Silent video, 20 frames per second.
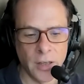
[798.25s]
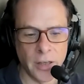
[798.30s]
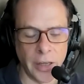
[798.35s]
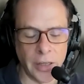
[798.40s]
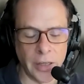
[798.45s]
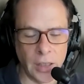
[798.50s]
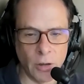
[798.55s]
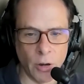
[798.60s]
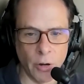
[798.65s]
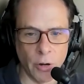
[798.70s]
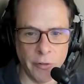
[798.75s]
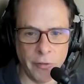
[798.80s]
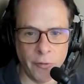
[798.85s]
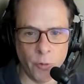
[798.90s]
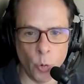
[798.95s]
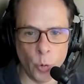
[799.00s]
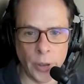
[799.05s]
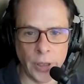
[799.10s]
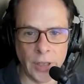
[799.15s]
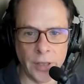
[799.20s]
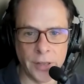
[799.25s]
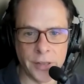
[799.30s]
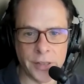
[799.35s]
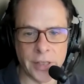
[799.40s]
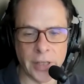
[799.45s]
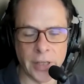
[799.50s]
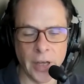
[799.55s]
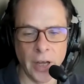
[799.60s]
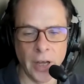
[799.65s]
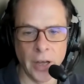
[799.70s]
and you got 40 years
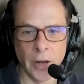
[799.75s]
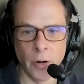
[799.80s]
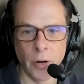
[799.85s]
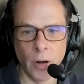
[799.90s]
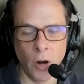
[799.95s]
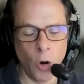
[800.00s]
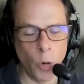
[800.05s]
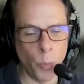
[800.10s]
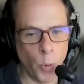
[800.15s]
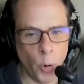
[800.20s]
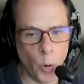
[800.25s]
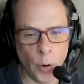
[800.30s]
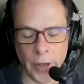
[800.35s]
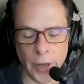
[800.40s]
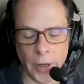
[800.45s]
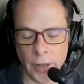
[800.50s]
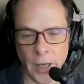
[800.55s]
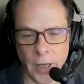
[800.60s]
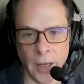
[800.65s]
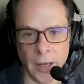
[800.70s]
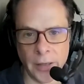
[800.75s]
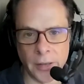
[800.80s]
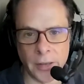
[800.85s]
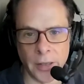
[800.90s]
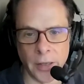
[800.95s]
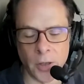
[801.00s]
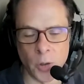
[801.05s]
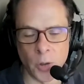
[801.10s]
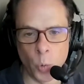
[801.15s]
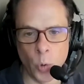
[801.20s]
to go, oh boy, yeah,
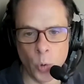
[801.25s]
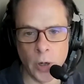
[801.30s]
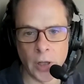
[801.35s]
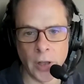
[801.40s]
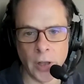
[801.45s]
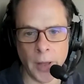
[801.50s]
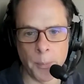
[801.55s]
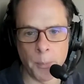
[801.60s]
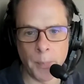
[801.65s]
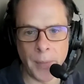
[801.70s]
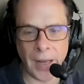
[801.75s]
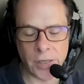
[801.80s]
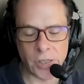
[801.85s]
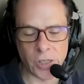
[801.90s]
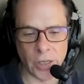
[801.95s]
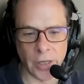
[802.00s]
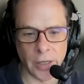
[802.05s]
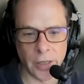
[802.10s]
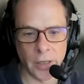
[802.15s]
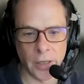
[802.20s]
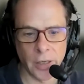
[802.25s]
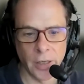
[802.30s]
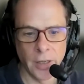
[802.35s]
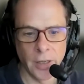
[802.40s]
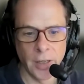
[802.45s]
it can work like magic.